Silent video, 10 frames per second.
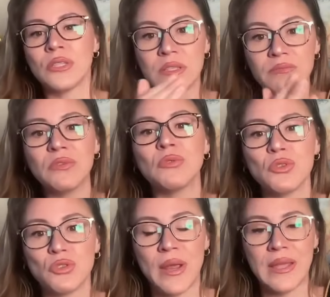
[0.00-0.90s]

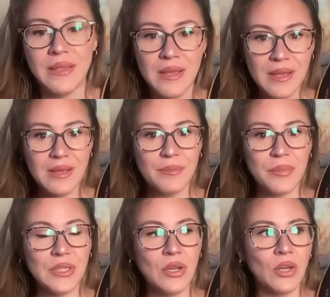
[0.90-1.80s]
infiltrate.
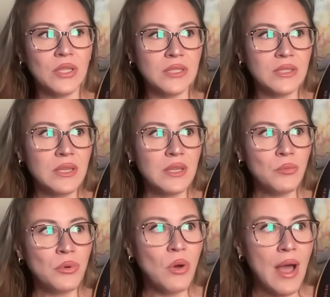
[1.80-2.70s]
But God
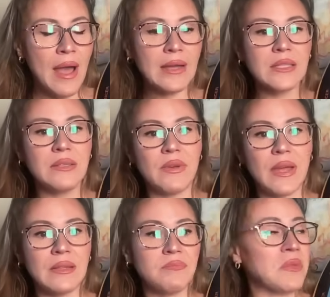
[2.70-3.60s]
will
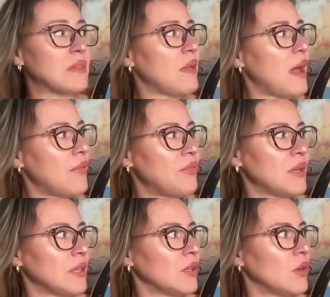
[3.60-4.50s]
activate, and I
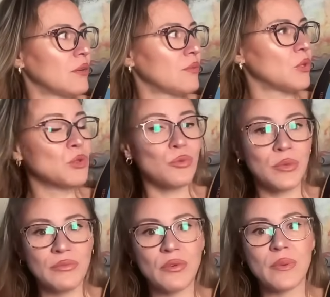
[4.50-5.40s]
think a lot of those will
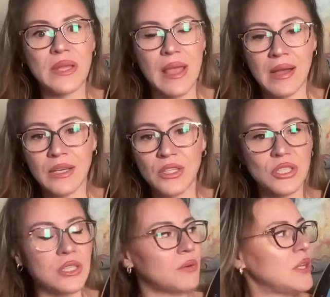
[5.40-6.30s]
be from a younger
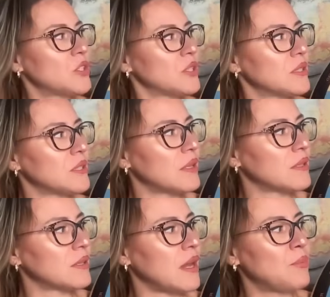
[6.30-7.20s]
generation,
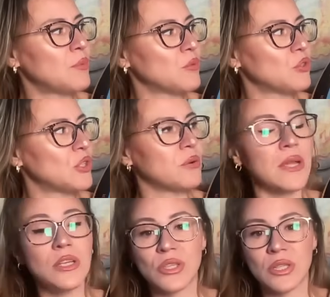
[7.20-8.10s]
Saturn Neptune
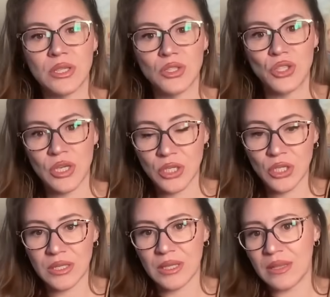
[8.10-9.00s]
generation
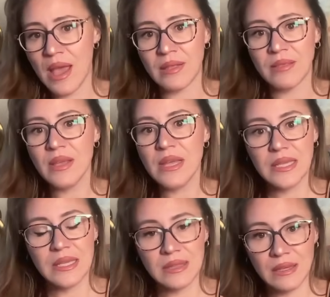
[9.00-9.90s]
conjunction that they had
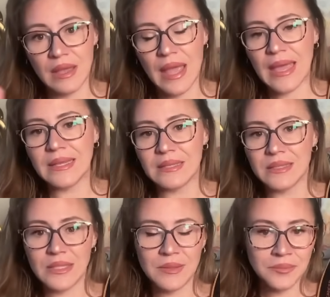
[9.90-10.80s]
in the
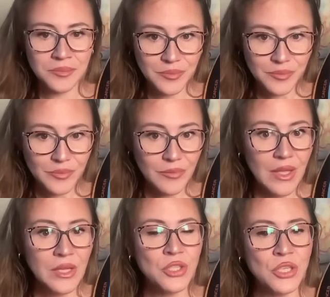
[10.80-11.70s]
80s
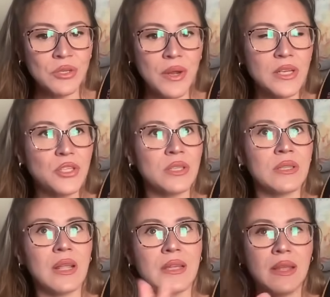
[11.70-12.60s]

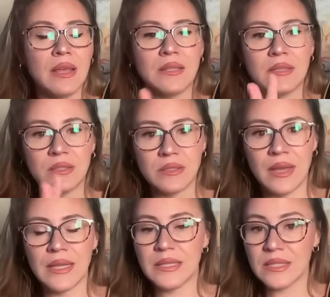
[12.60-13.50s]
generation, late 80s,
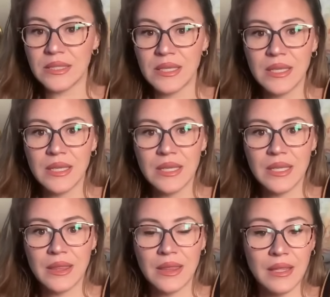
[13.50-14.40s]
90s.
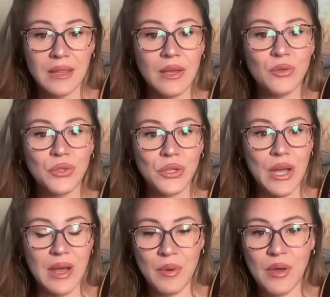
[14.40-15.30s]
They'll come